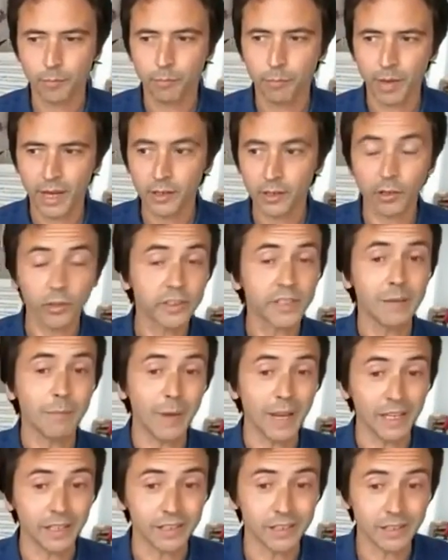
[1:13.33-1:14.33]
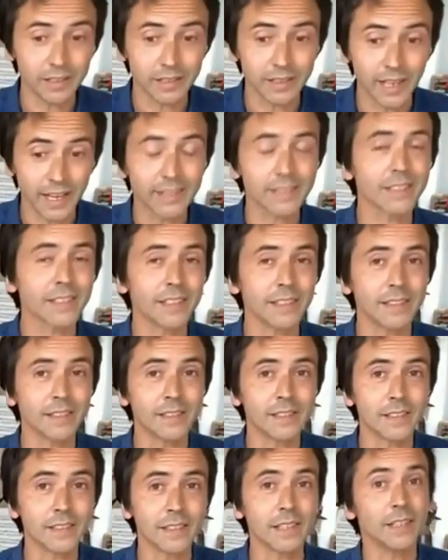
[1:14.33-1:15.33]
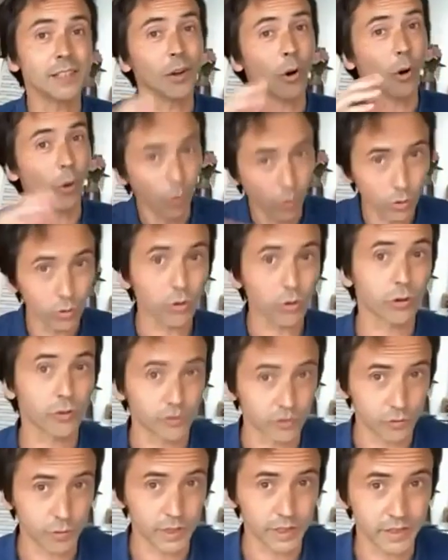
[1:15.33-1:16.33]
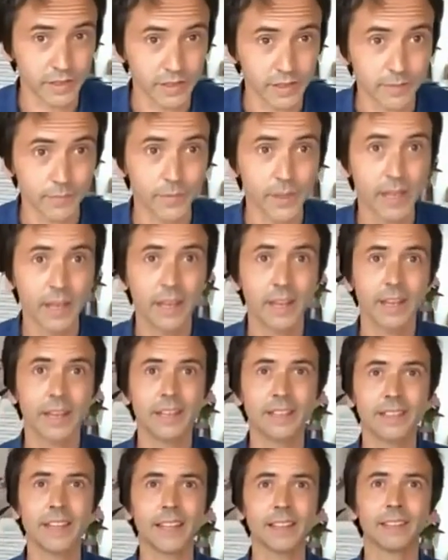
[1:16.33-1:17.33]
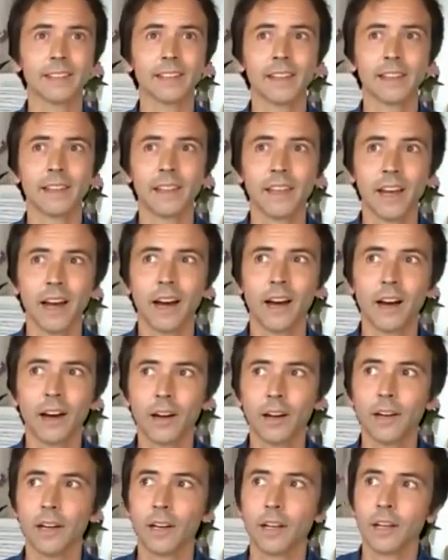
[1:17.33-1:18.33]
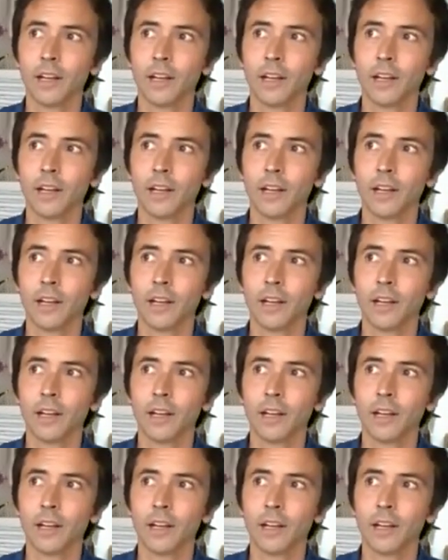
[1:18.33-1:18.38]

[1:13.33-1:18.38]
penultimate dances in all the suites is that they are